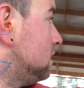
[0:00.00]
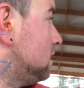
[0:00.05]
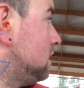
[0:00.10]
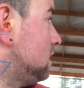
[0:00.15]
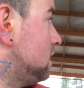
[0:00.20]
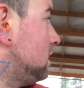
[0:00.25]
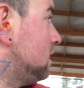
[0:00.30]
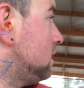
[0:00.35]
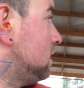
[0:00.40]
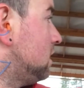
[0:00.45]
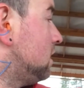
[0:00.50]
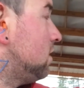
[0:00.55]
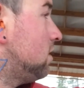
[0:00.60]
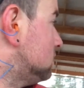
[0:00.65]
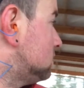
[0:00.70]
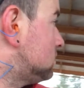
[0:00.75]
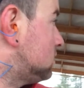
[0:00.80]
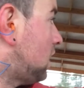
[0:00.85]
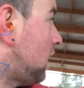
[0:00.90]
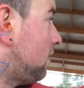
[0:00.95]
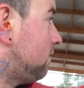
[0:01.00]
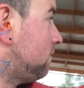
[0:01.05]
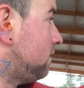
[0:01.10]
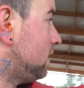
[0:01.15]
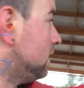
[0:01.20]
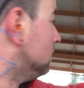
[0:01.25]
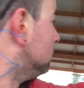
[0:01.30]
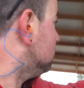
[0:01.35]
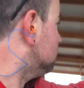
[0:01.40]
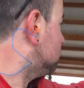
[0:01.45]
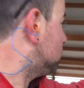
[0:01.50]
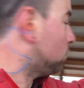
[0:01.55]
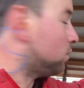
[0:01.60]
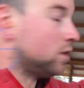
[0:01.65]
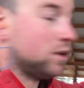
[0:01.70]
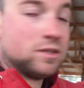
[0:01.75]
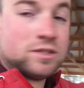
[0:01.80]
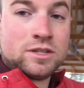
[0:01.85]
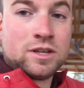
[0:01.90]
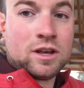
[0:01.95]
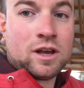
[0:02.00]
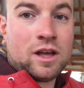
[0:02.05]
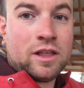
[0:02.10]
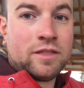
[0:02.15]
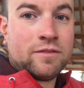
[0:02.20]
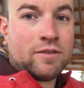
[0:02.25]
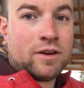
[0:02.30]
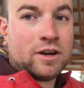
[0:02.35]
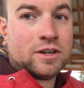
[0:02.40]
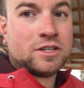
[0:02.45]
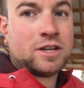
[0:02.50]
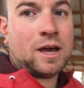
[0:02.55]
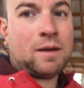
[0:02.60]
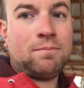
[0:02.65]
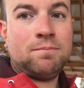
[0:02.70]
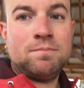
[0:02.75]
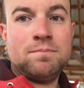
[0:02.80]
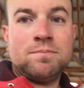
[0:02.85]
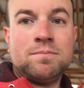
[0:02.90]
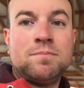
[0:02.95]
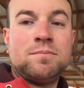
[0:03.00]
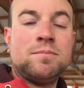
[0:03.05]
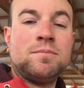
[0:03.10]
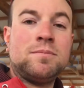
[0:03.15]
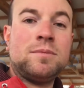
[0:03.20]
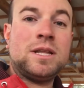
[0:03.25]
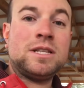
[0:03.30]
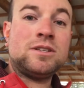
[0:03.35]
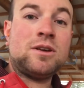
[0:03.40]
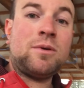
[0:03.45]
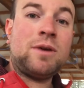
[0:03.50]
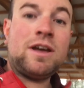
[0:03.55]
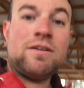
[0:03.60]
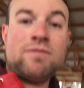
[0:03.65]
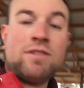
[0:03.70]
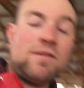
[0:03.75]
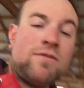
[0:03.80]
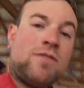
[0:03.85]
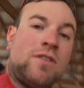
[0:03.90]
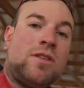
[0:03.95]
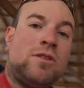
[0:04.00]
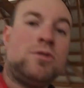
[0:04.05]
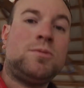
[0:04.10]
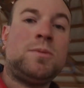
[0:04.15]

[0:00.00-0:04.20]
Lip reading: the soffit boards on the very top. That's all we have left for those